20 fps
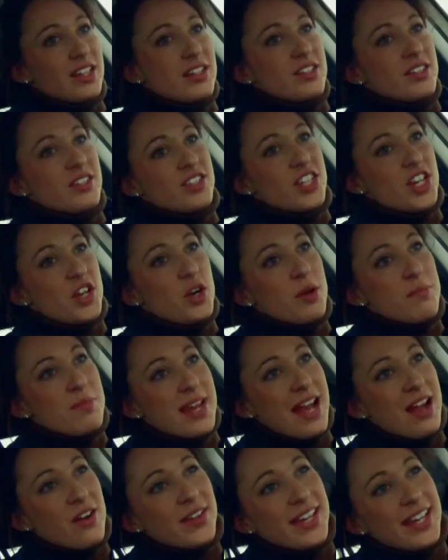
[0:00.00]
So I'm
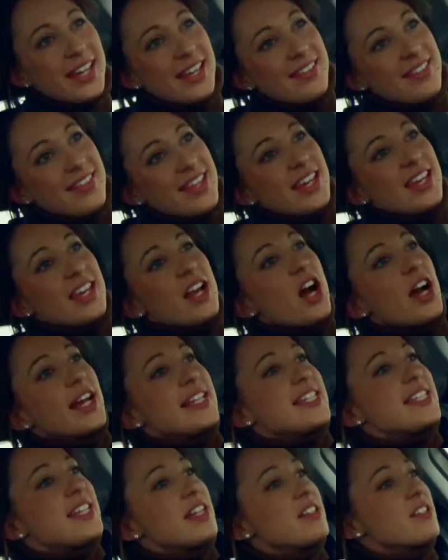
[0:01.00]
now in the
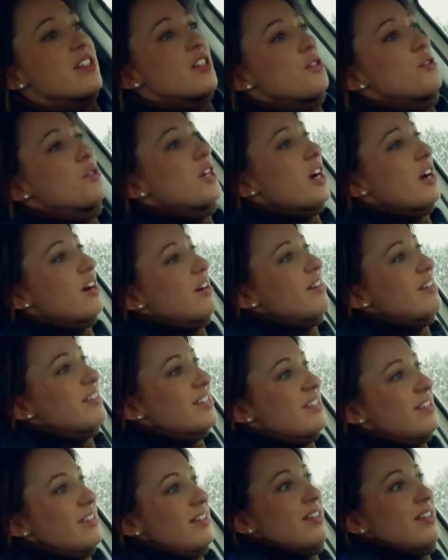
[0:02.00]
identical car to the